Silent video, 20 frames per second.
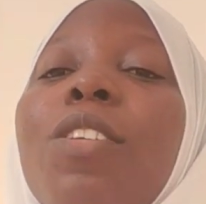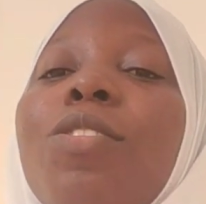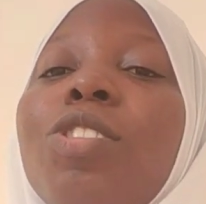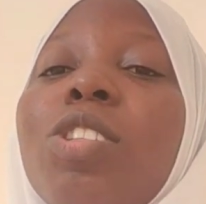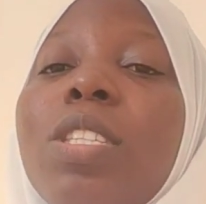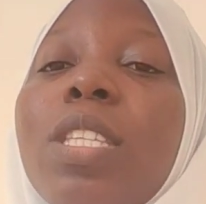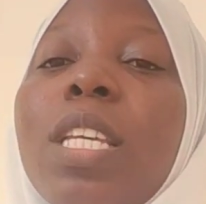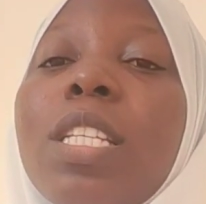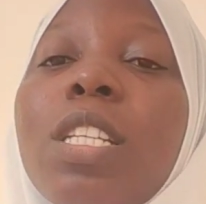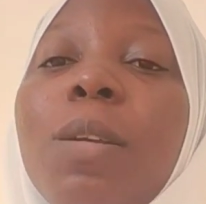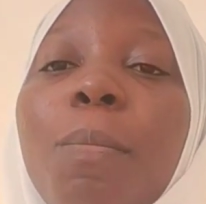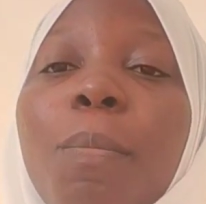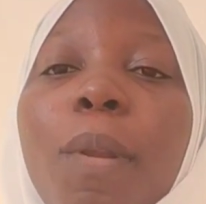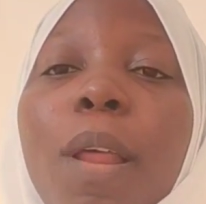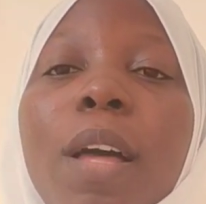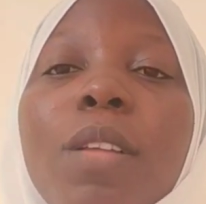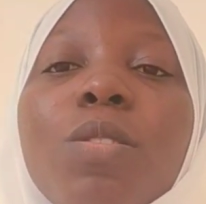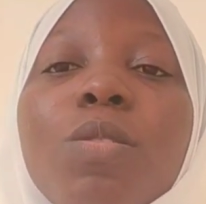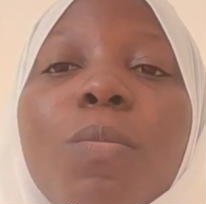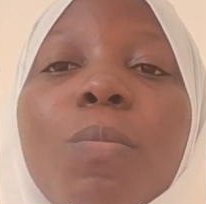If she says she
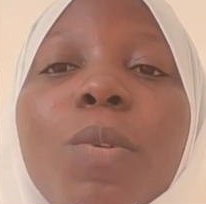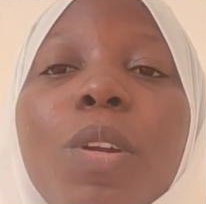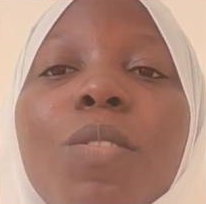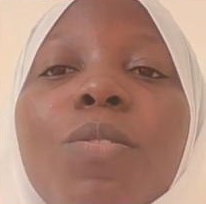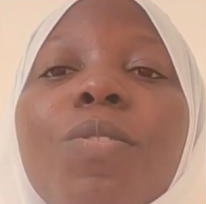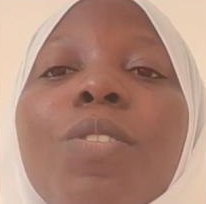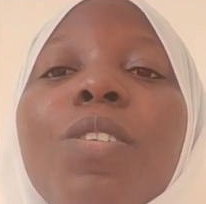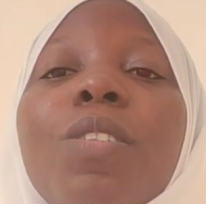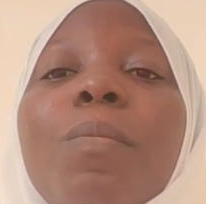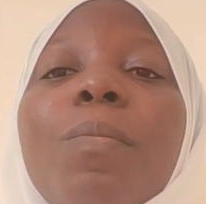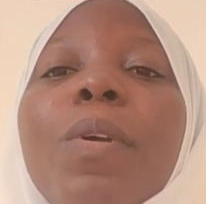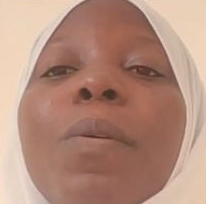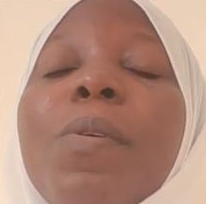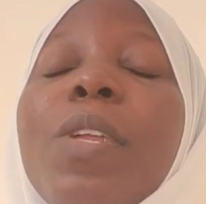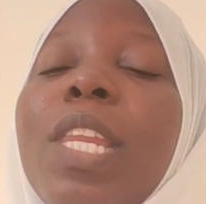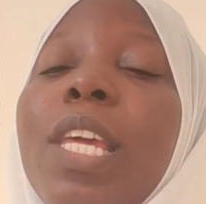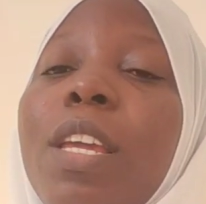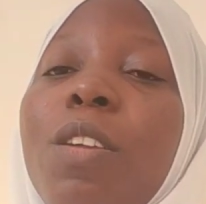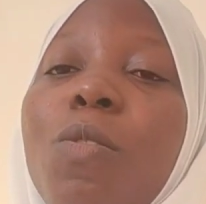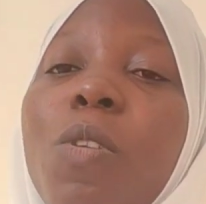plans to breastfeed the baby,
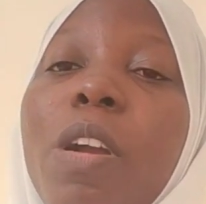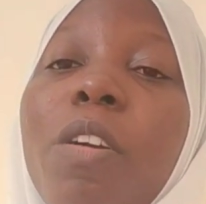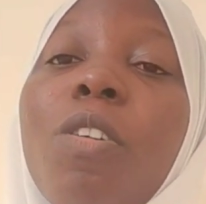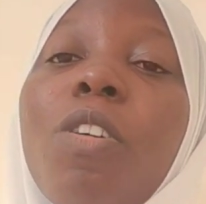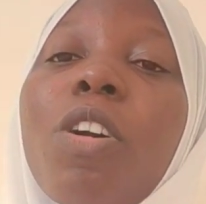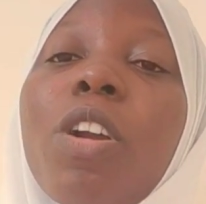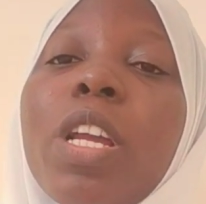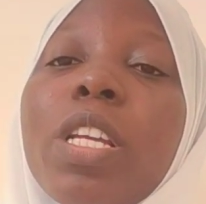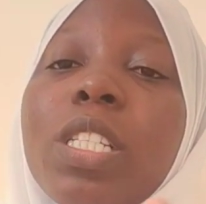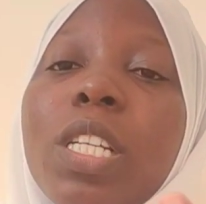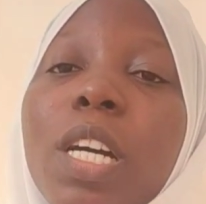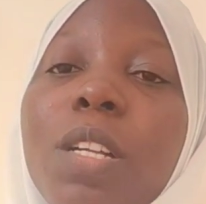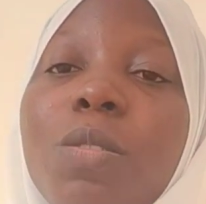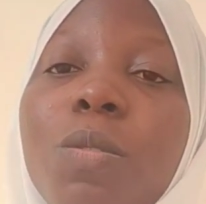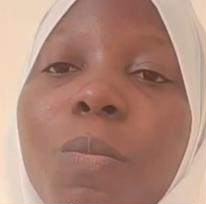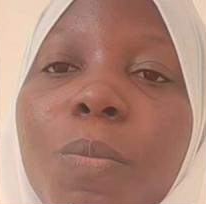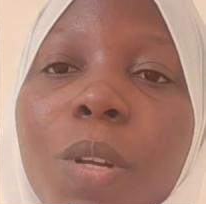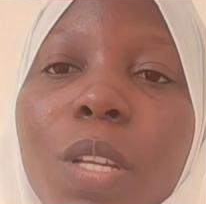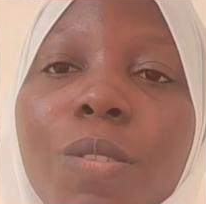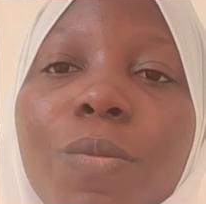then you encourage her
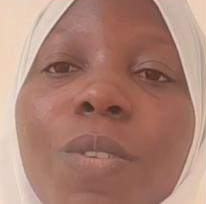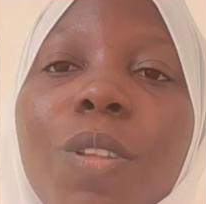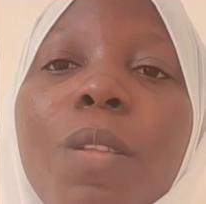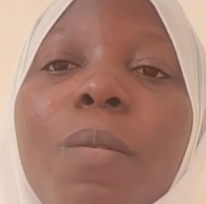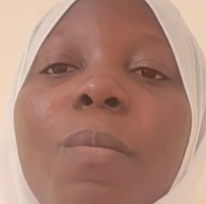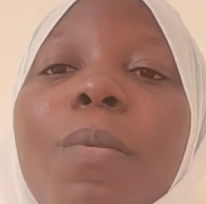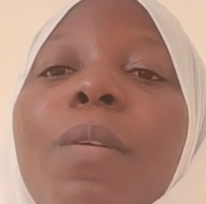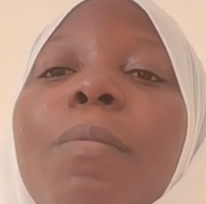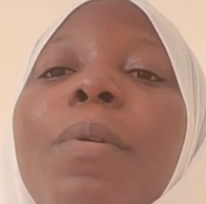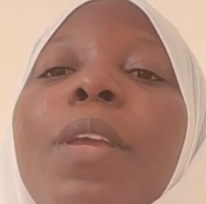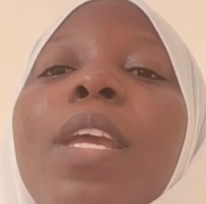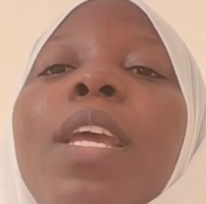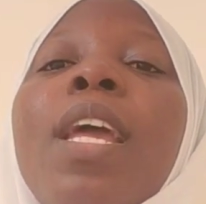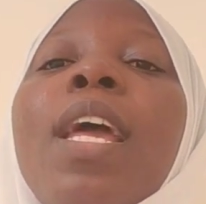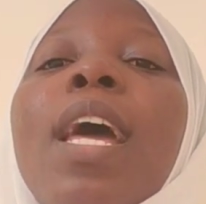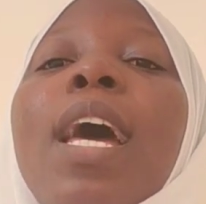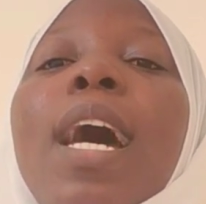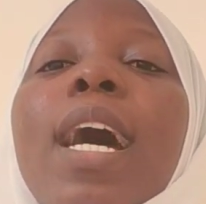to breastfeed the baby,